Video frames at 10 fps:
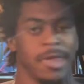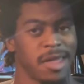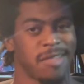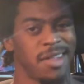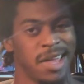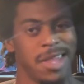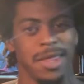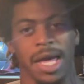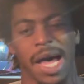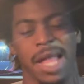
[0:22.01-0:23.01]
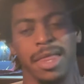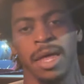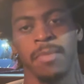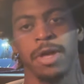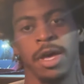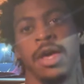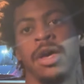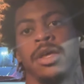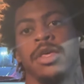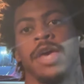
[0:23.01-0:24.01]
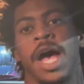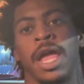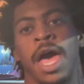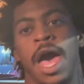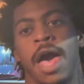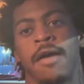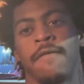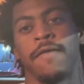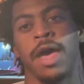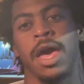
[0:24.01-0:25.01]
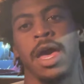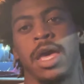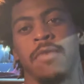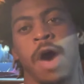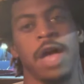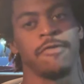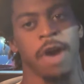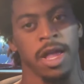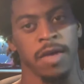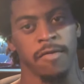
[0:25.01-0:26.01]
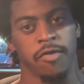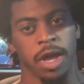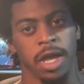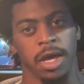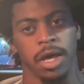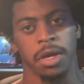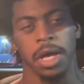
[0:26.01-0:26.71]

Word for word: It's a really easy concept. You got to have a wide variety of training.